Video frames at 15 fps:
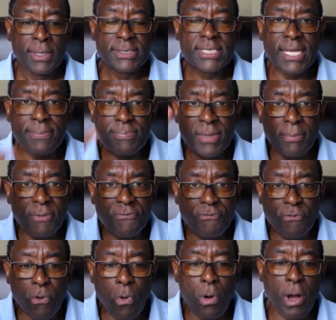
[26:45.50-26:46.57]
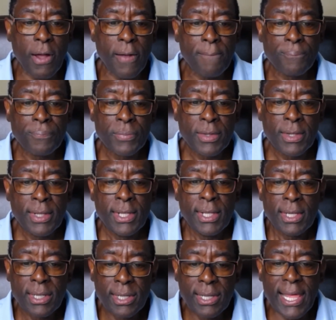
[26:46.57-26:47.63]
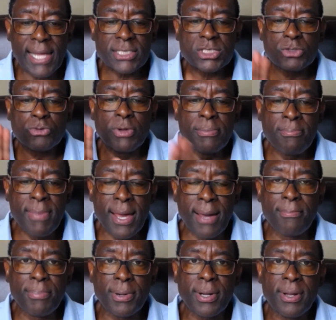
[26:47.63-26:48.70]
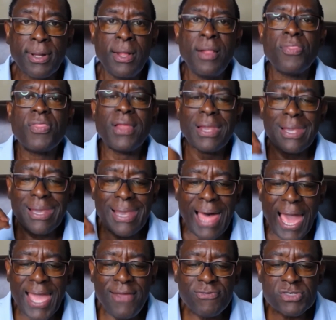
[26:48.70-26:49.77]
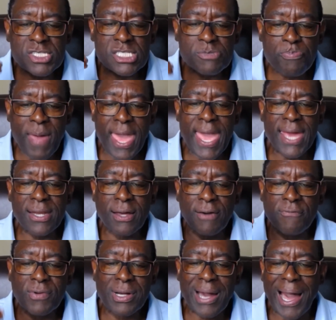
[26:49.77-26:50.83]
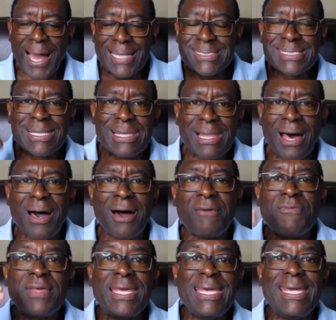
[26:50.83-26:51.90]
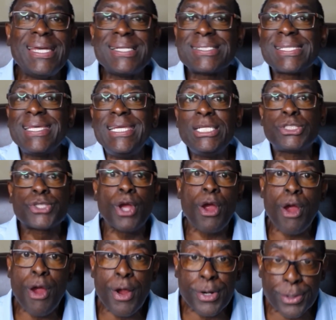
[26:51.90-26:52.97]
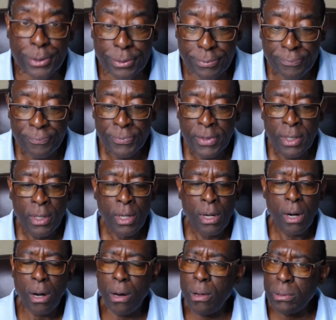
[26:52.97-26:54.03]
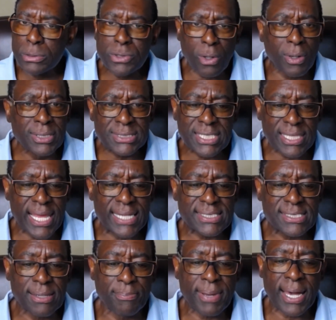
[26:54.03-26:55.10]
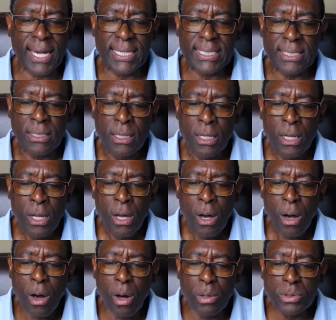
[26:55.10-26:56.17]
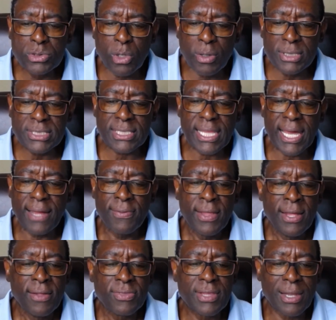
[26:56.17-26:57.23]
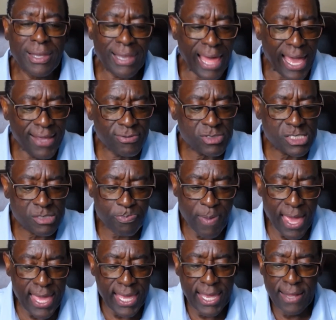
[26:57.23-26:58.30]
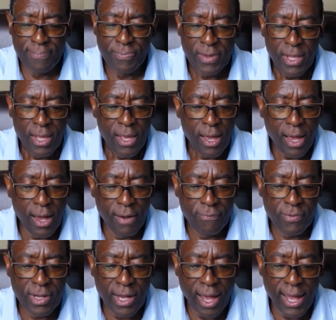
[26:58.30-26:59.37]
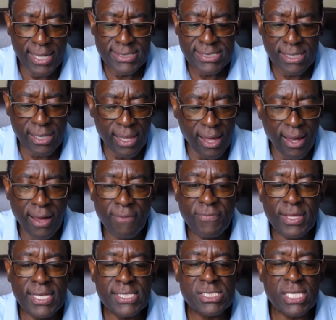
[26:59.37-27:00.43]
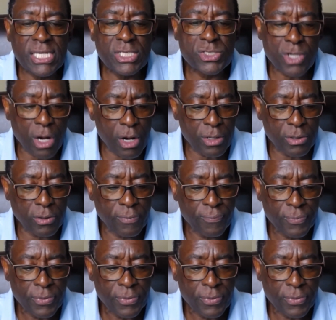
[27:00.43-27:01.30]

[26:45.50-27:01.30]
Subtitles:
Tip number four, let's remember the lifespan of God's love is eternal. Hold on to that, somebody. Hold on to that. The lifespan of God's love is eternal.